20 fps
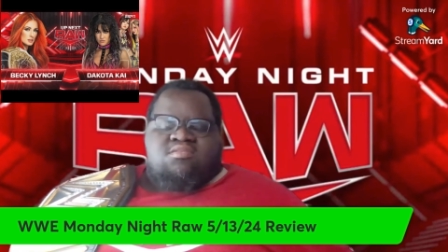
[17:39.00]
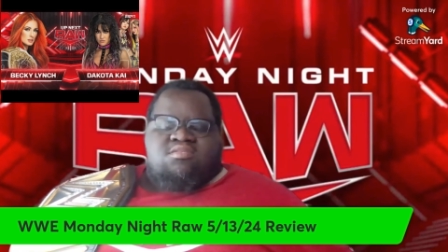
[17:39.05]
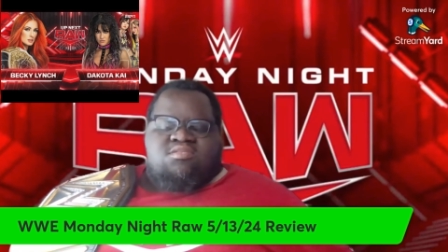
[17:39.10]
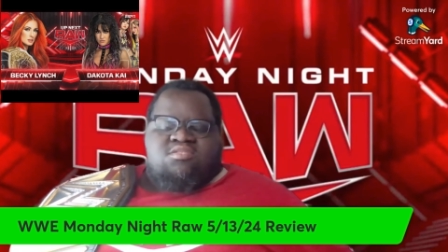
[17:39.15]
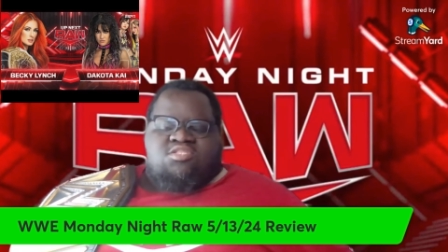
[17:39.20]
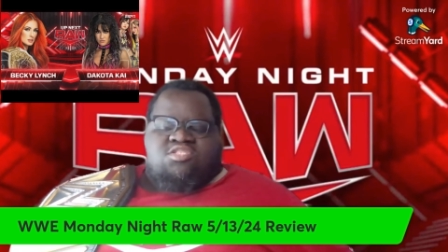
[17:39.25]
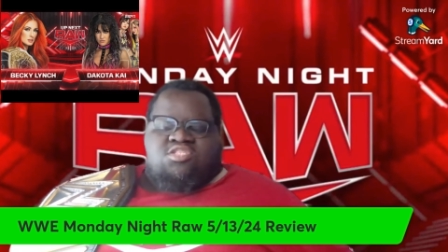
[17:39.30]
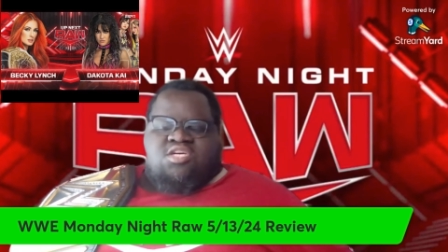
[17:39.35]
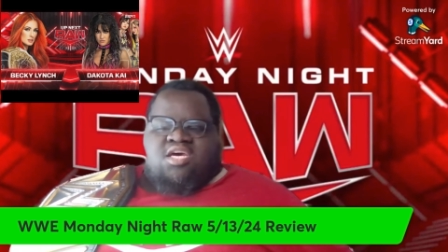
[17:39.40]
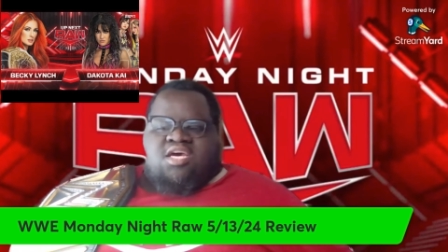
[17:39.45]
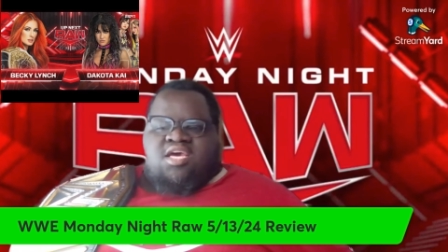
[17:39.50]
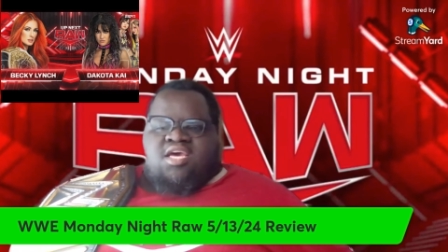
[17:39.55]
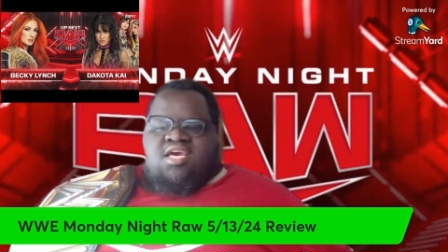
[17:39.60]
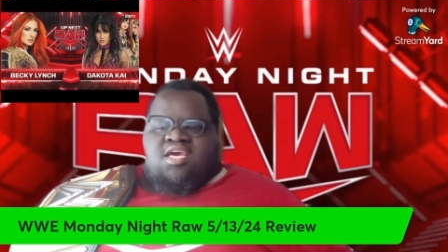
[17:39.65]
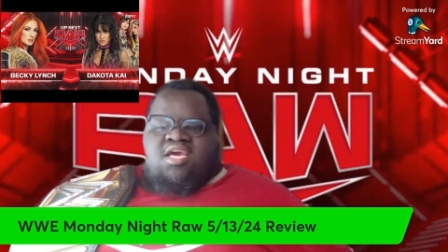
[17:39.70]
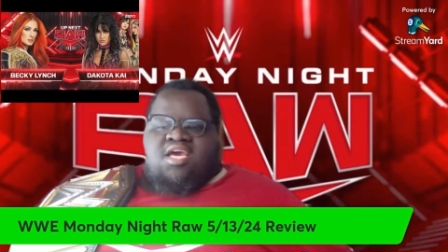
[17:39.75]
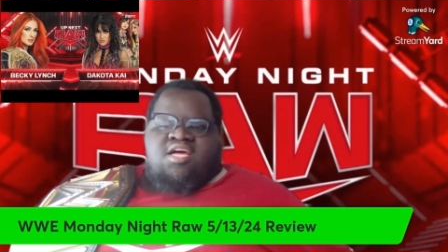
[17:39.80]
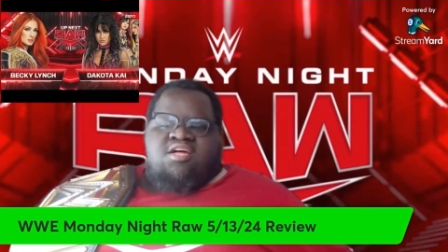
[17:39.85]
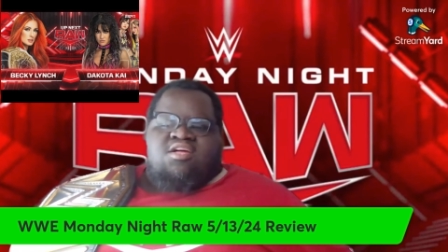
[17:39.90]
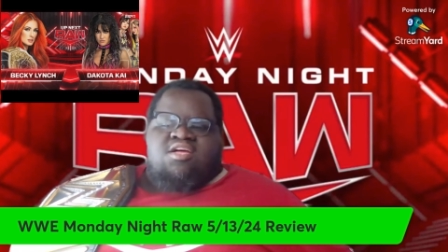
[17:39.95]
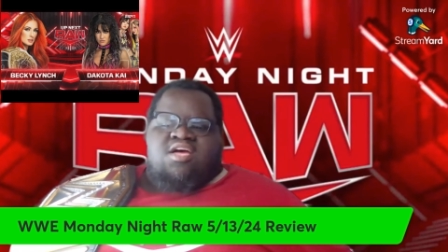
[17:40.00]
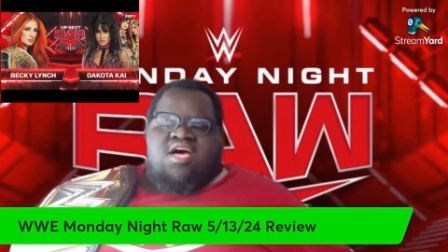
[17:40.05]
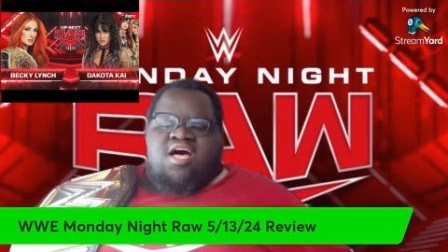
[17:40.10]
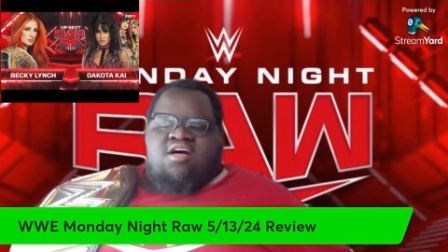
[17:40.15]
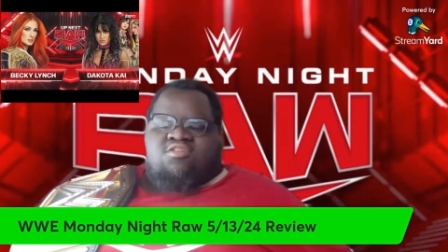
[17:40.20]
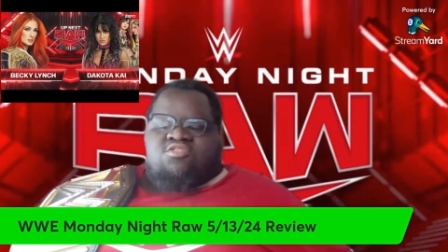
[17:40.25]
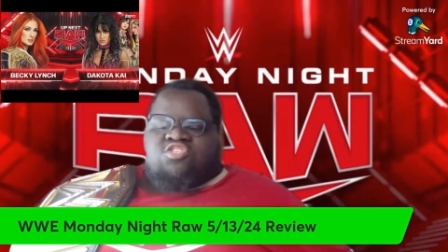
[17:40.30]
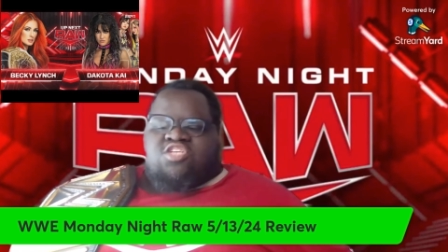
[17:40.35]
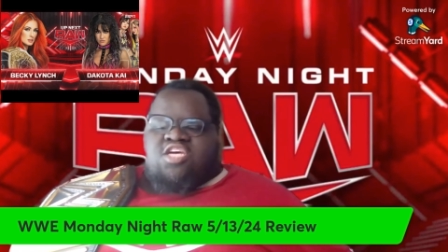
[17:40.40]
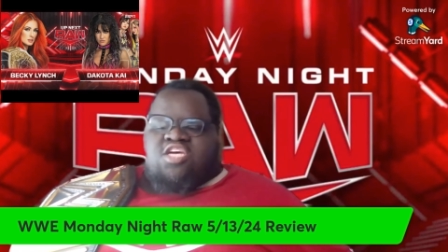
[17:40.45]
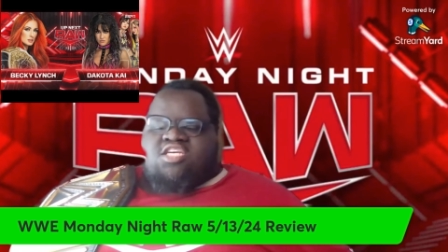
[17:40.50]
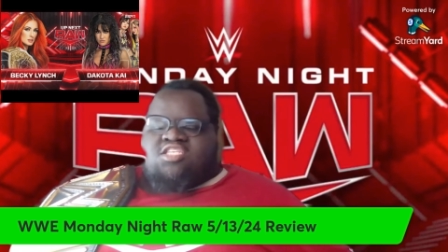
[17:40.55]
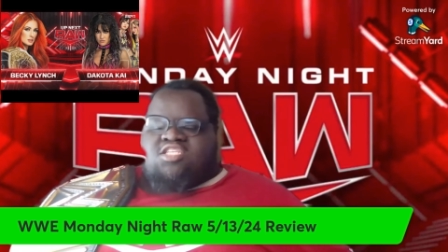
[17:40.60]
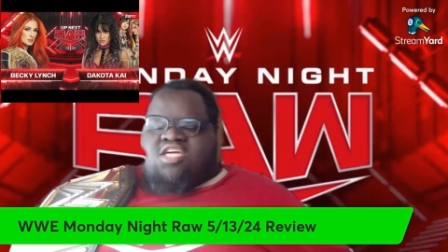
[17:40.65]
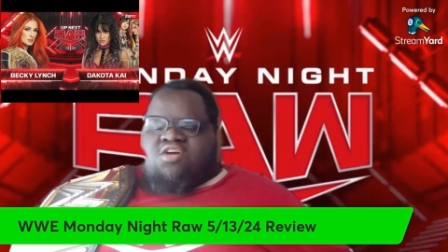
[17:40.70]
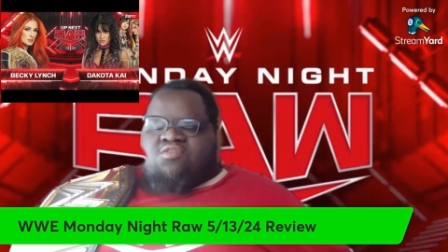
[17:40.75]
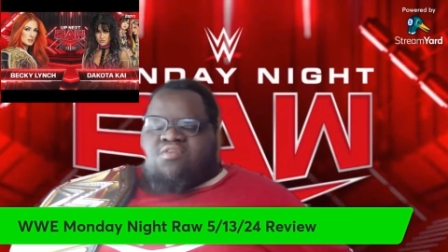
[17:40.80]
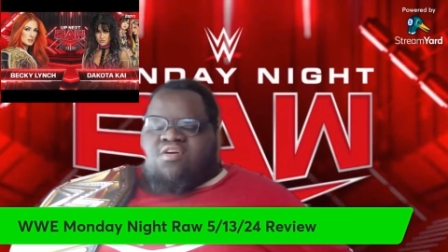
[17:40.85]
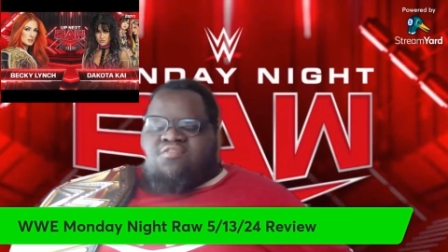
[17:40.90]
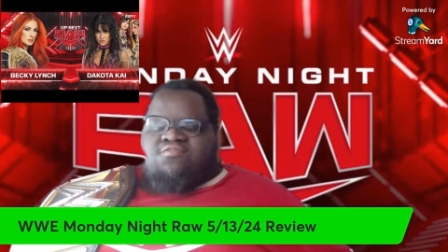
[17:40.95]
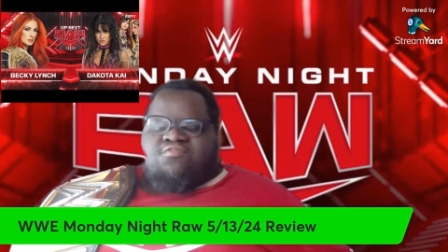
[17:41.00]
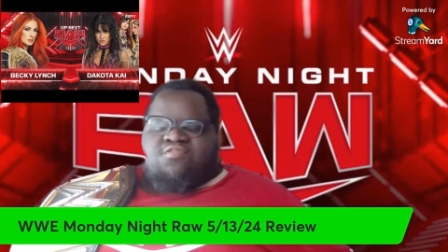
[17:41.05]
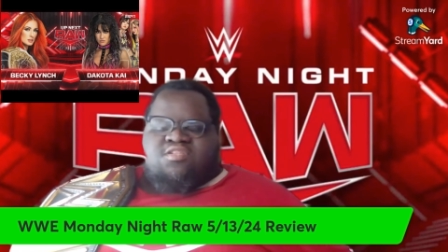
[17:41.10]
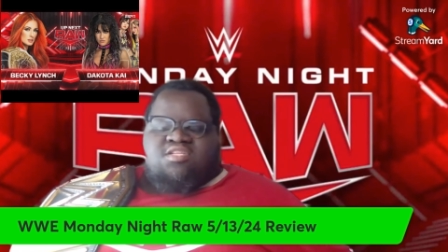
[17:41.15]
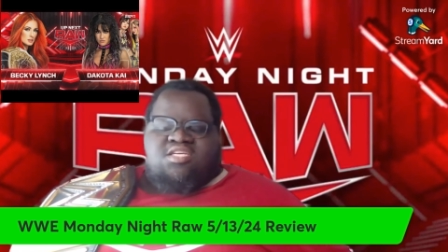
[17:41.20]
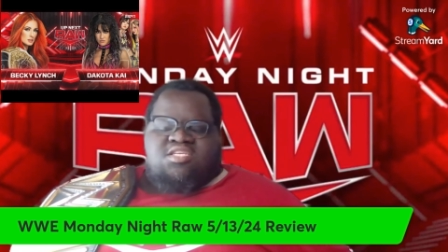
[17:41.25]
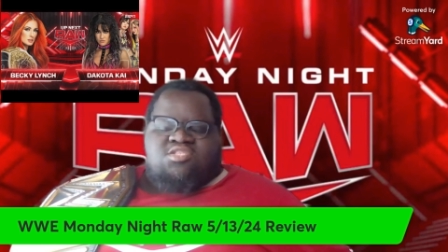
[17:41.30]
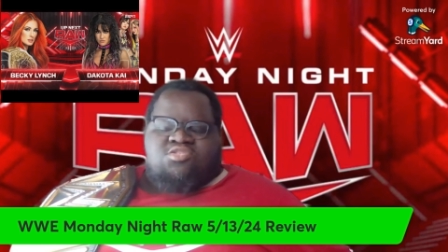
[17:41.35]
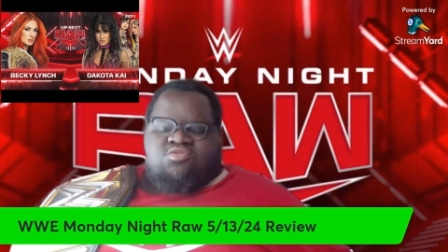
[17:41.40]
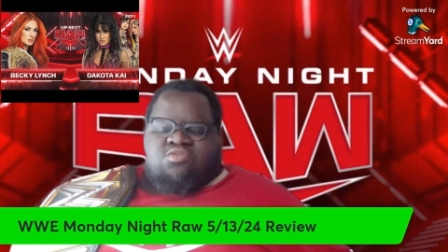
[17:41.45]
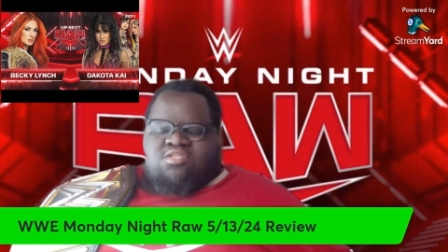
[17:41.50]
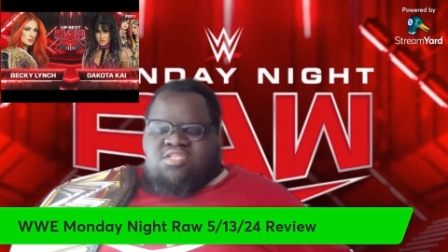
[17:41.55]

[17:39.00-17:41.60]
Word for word: Jey and how Jey is not ready for this